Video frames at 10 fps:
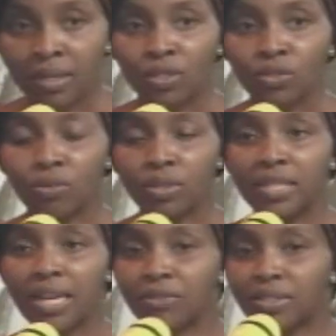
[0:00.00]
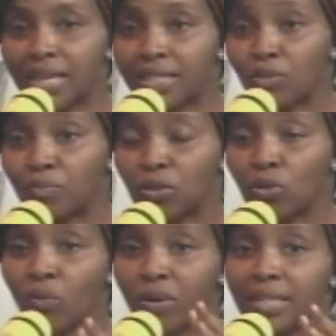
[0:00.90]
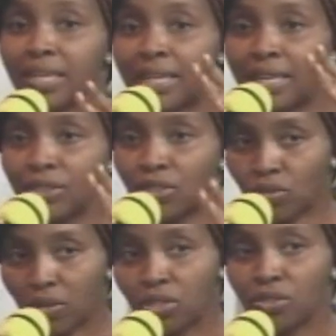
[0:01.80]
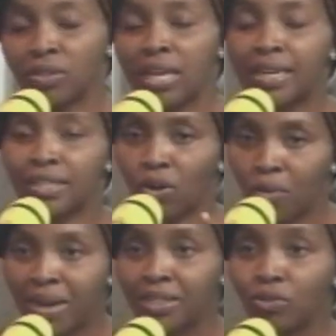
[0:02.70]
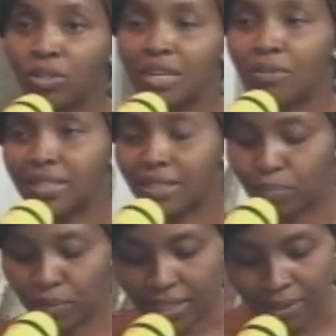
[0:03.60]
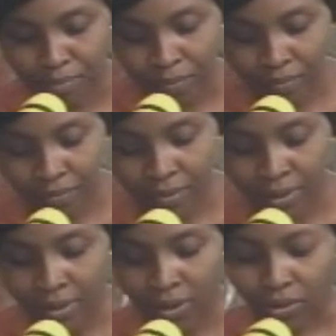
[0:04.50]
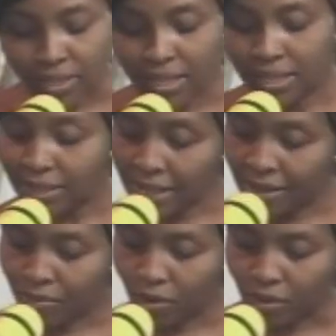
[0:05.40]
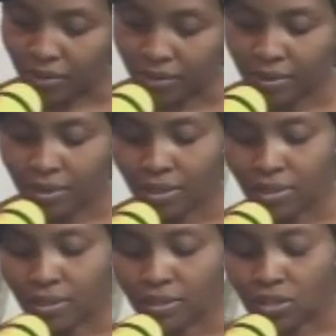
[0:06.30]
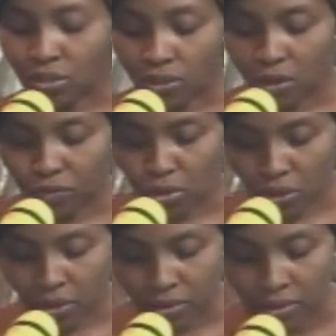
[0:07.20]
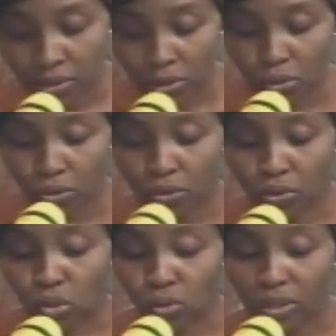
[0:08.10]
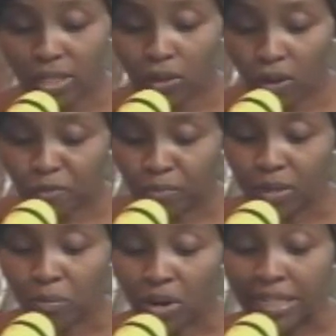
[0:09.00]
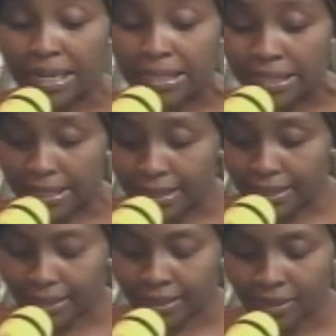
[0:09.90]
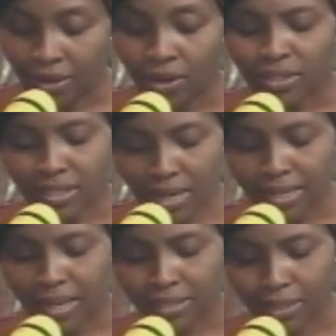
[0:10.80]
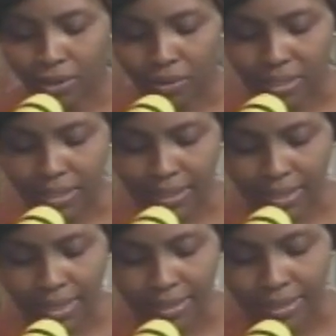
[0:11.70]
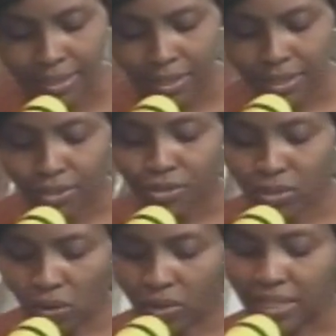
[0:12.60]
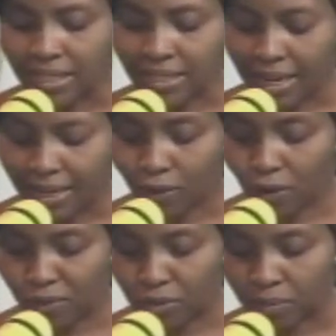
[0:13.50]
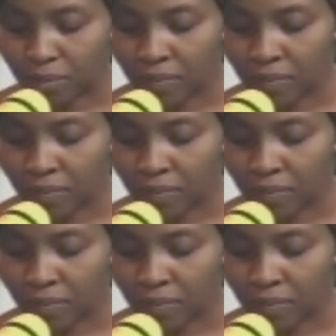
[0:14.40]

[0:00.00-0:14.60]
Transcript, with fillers: So he now said to Peter, instruction and command Peter. Simon, son of John, Do you truly love me more than this? Say, yes, Lord, he said. You know that I love you.